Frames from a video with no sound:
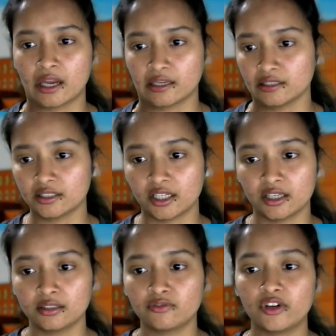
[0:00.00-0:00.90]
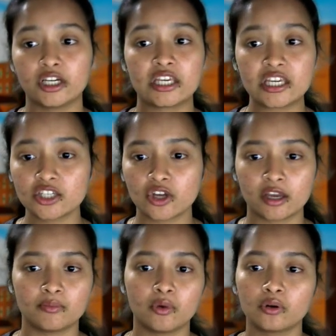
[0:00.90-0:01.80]
8, 9, 10. For each
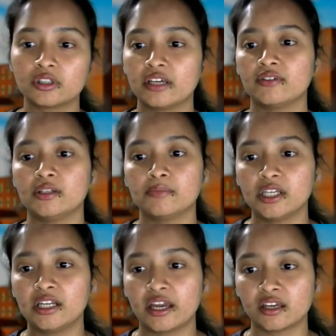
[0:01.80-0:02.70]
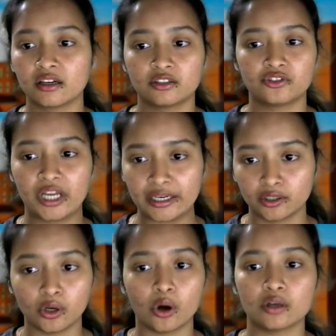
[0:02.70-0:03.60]
epoch, there will be like
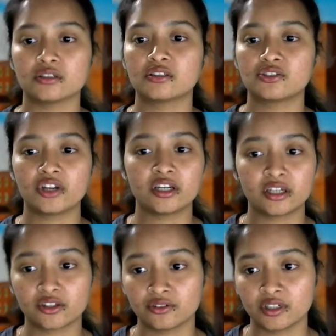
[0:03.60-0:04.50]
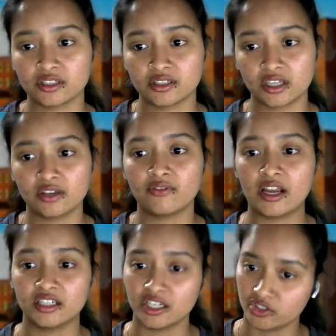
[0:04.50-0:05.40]
train loss, train accuracy,
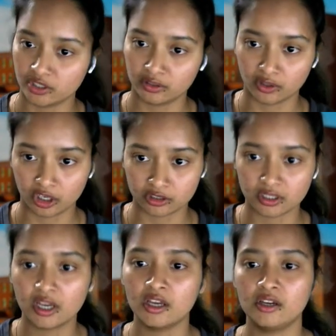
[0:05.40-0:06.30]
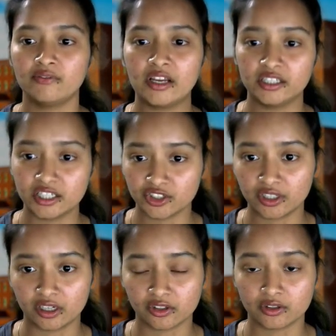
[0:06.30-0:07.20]
validation loss,
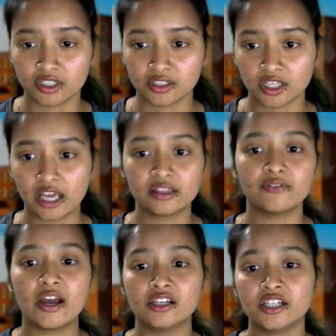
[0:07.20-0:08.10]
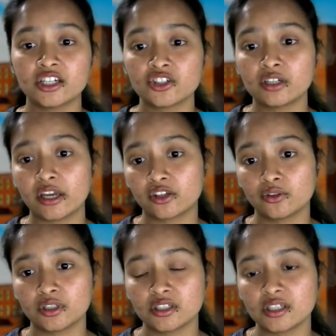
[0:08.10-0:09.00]
validation accuracy. And the validation
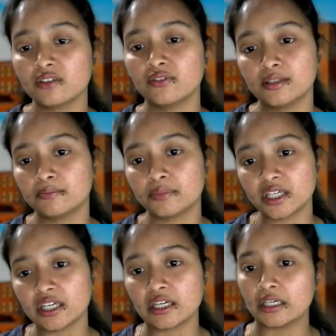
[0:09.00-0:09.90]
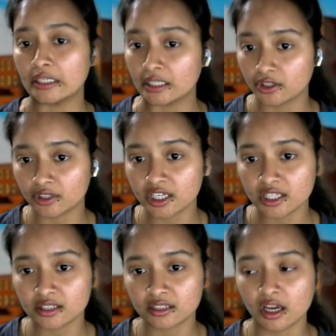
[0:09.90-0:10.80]
accuracy will be
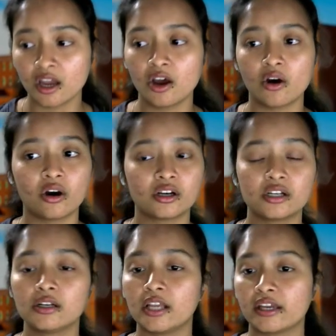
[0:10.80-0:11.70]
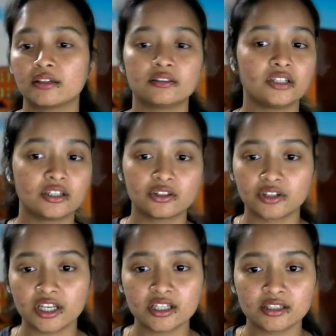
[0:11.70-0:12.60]
increased or like
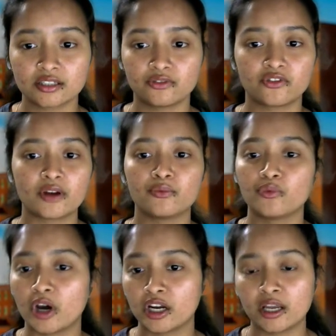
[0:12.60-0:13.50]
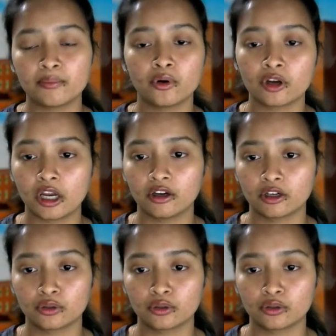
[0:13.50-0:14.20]
decreased from one epoch